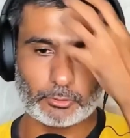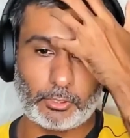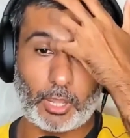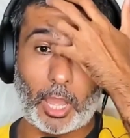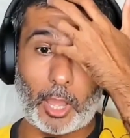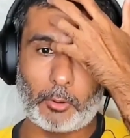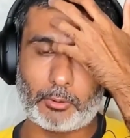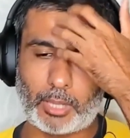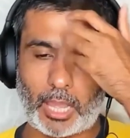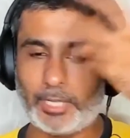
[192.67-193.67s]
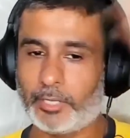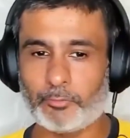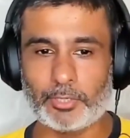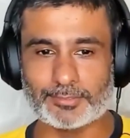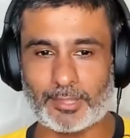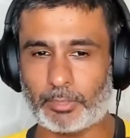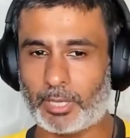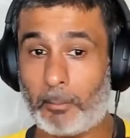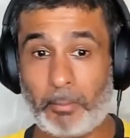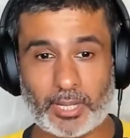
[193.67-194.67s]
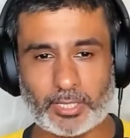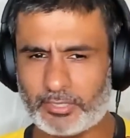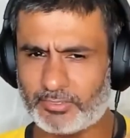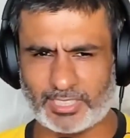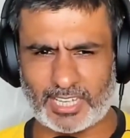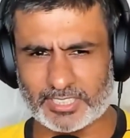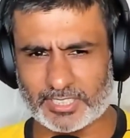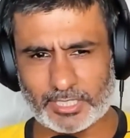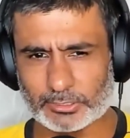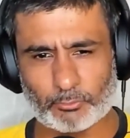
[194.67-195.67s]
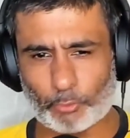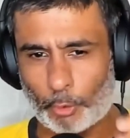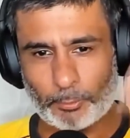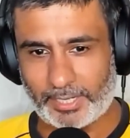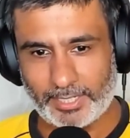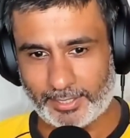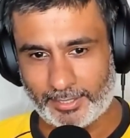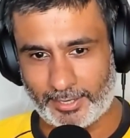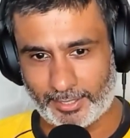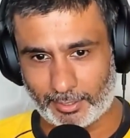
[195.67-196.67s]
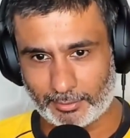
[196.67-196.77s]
So how, I'll give you an example. Ambedkar is a classic case of court mining in India.